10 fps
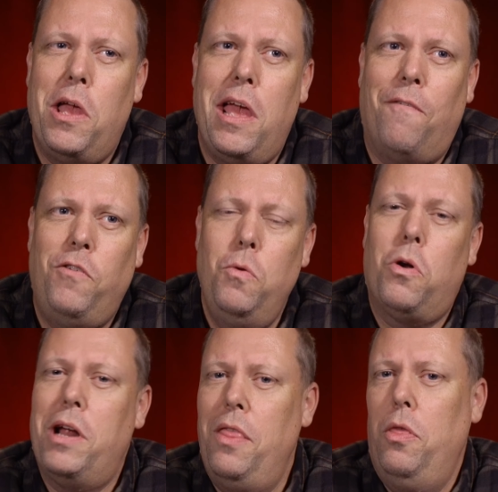if you
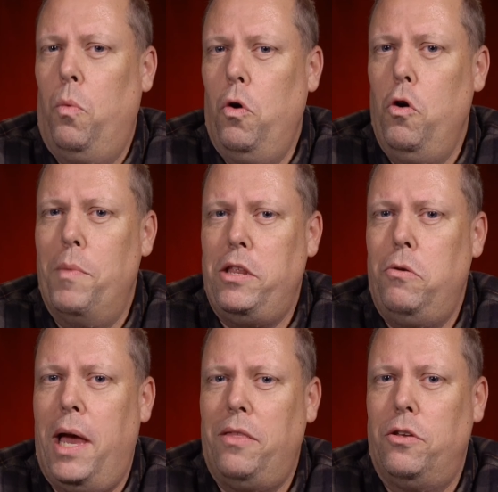were in the womb and
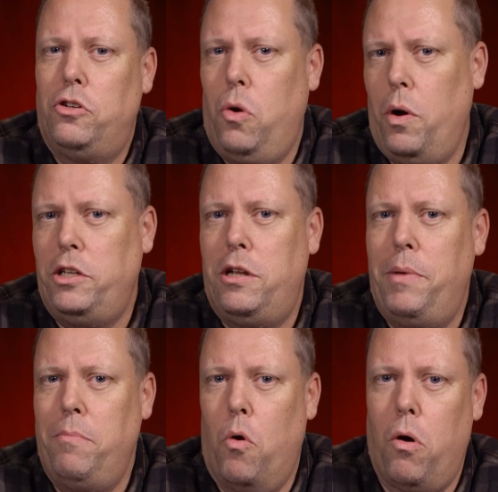you had the choice to
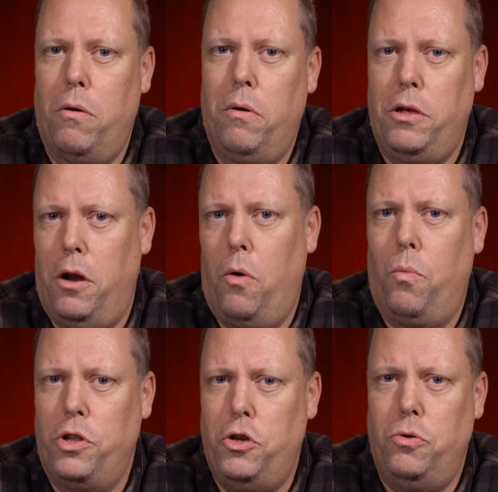be born, you know,
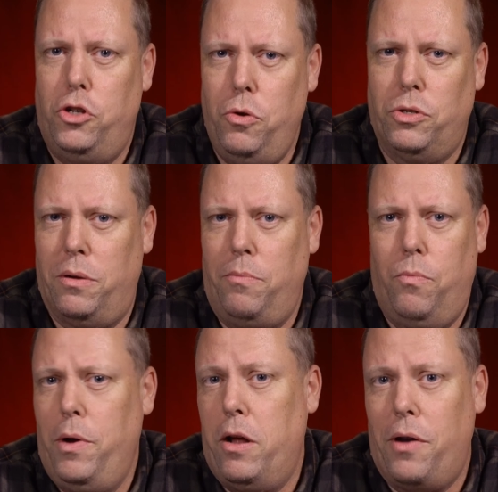would you choose it? And
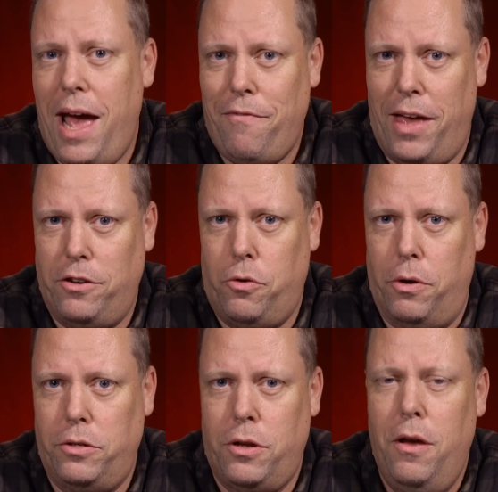we don't have that
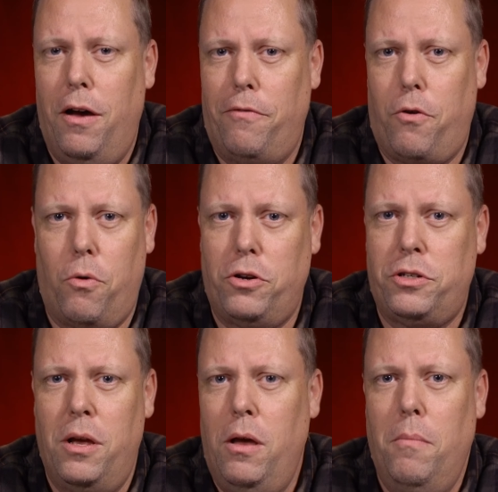choice. Of course,
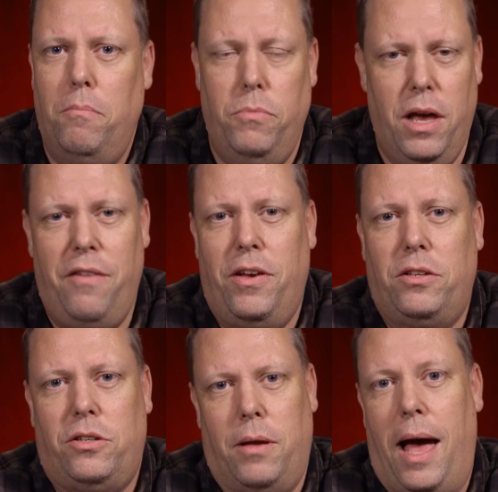None of
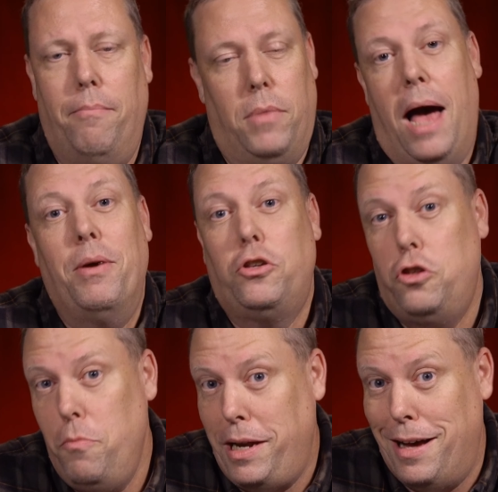us, I'm, I'm
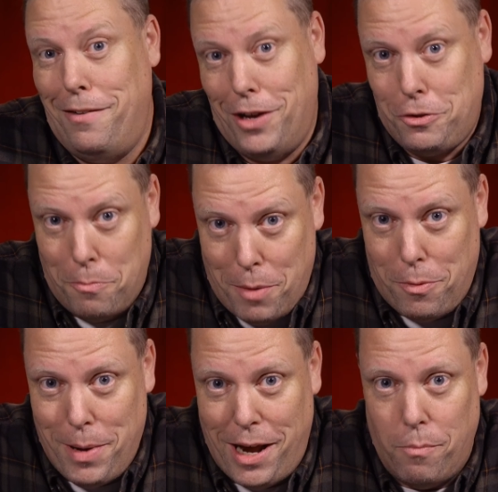assuming none of us
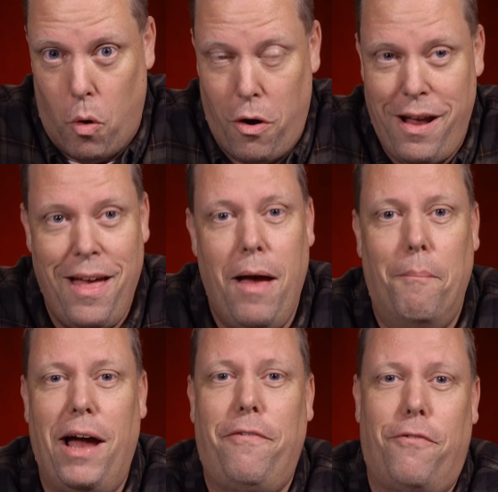remember being born.
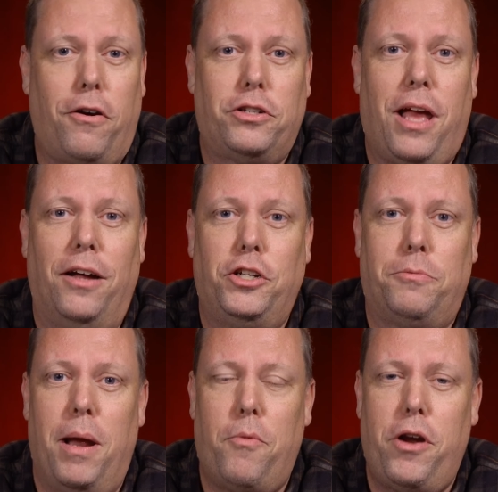My first
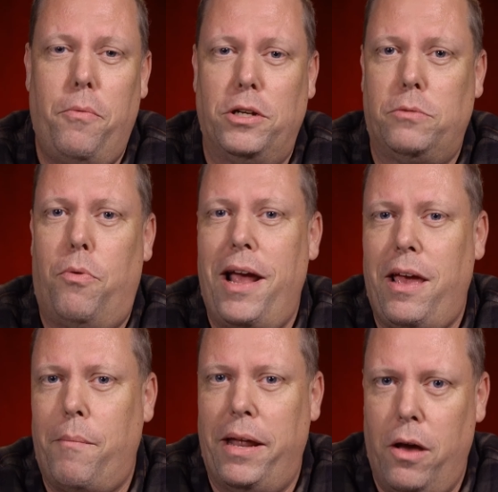conscious memory was
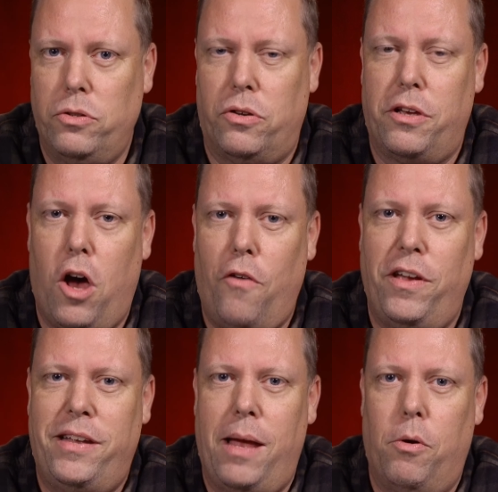breaking my nose on a
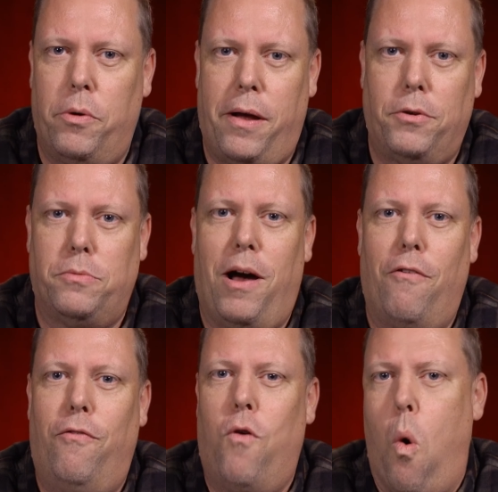coffee table when I was
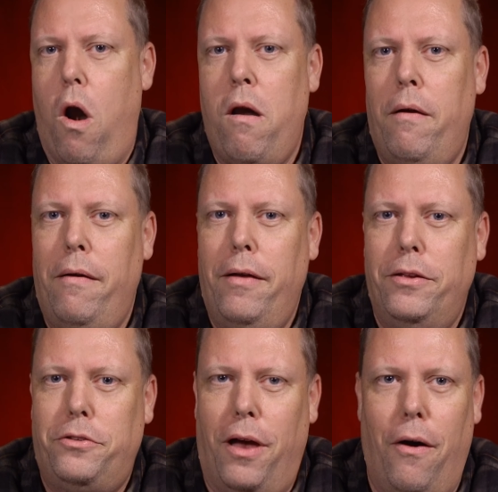about four.
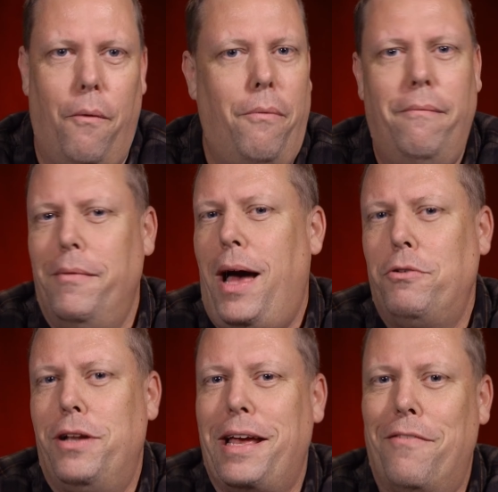So I
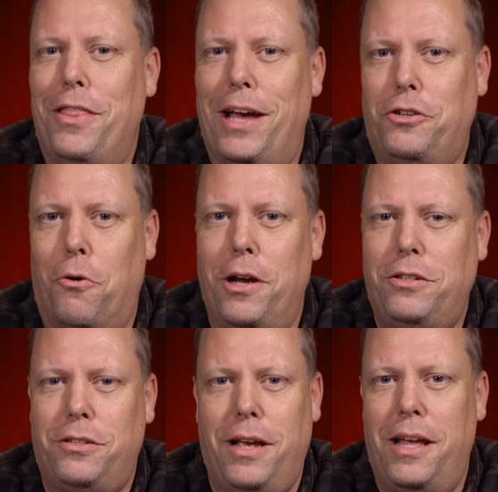was not given that
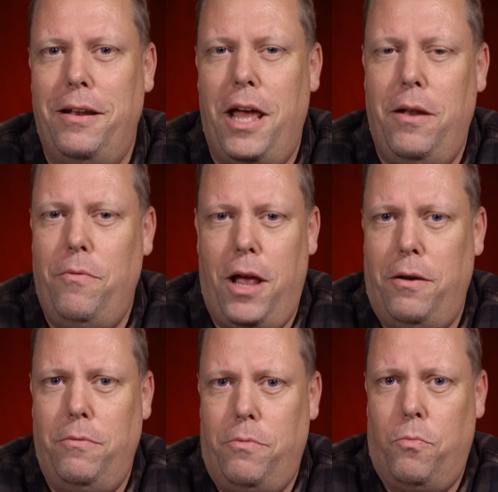choice, and and
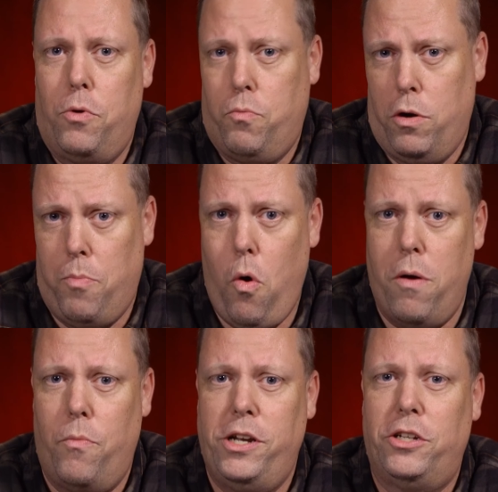and we're
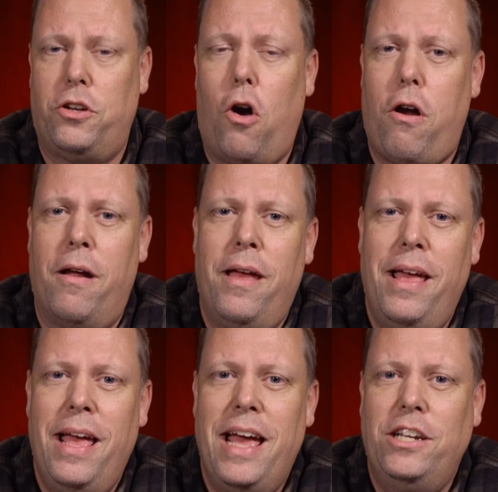born. We just are.
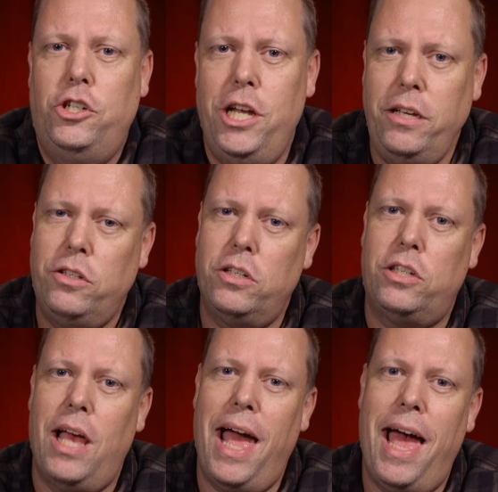
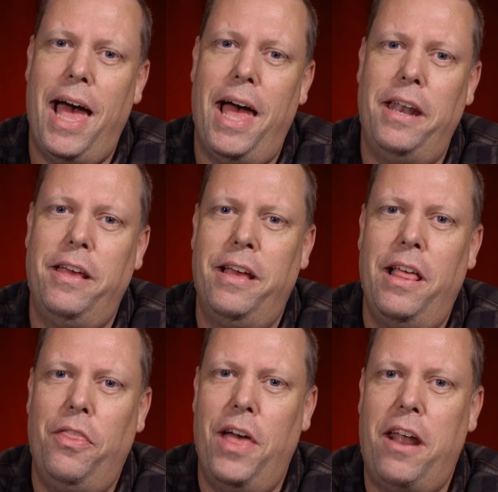Jesus had
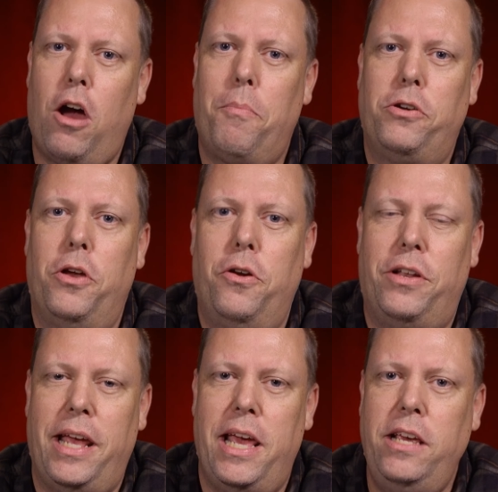that
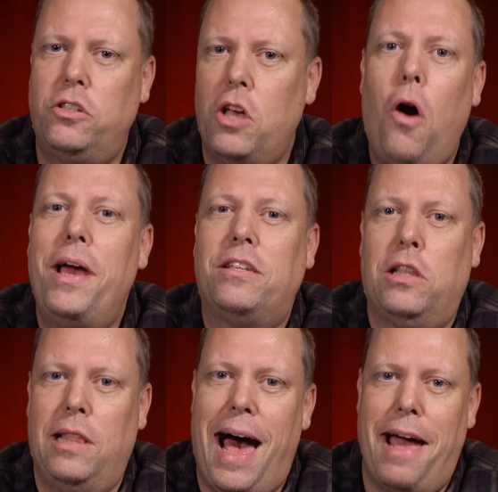opportunity. He saw his
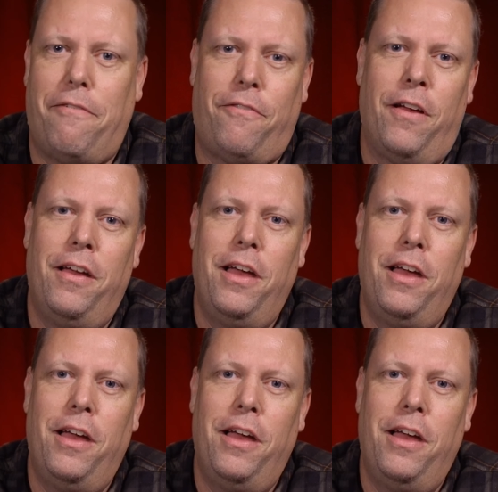life